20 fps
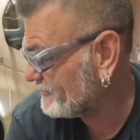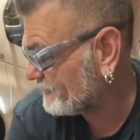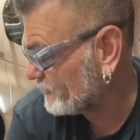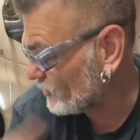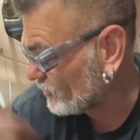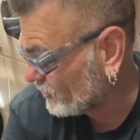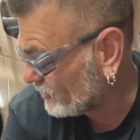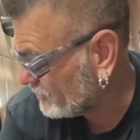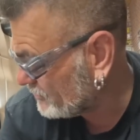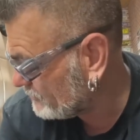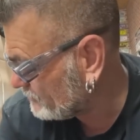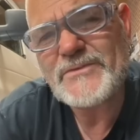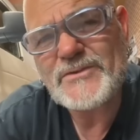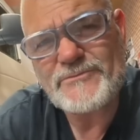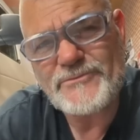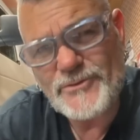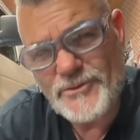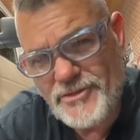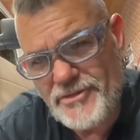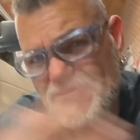for
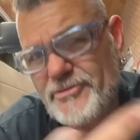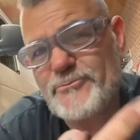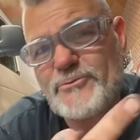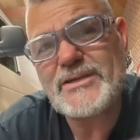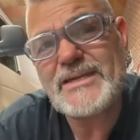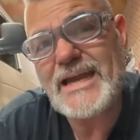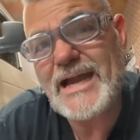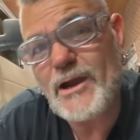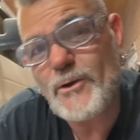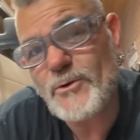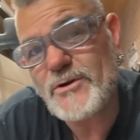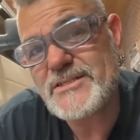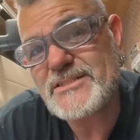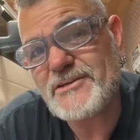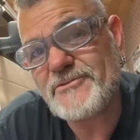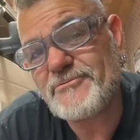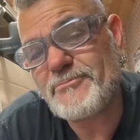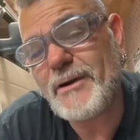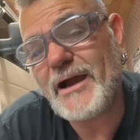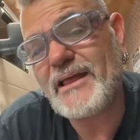3 hours
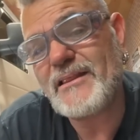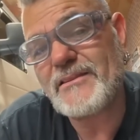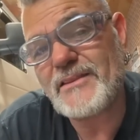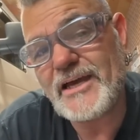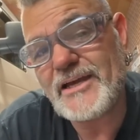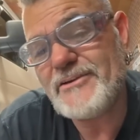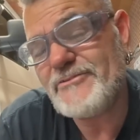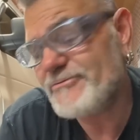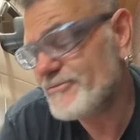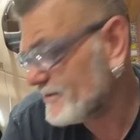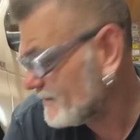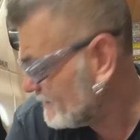of my life,